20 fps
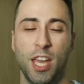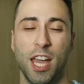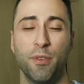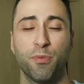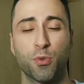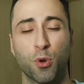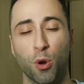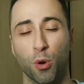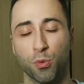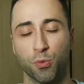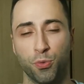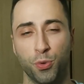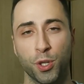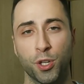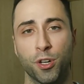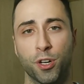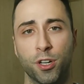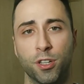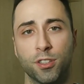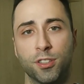have
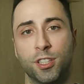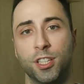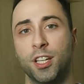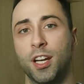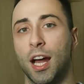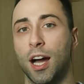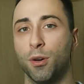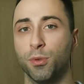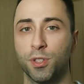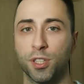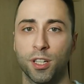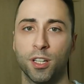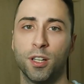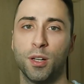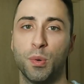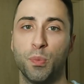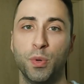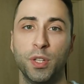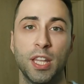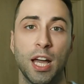configured the router
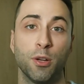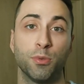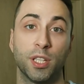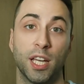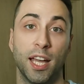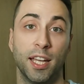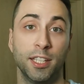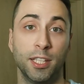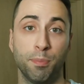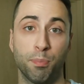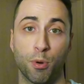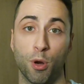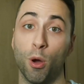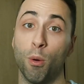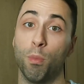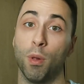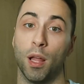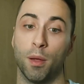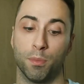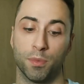without any
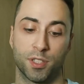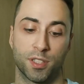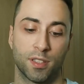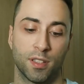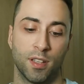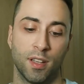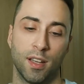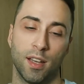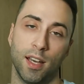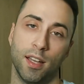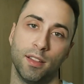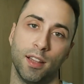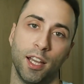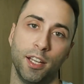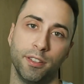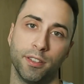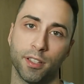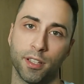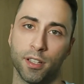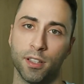problems and
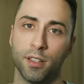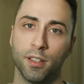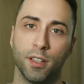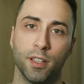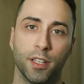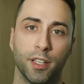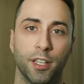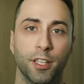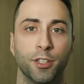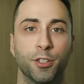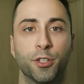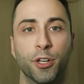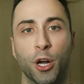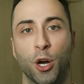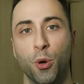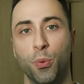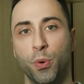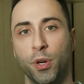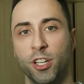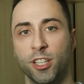later he
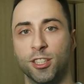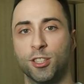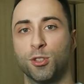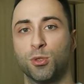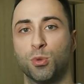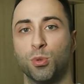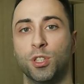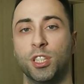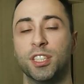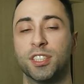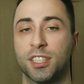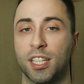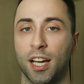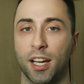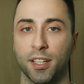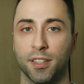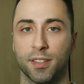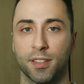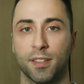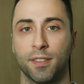drove it to this
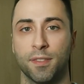site.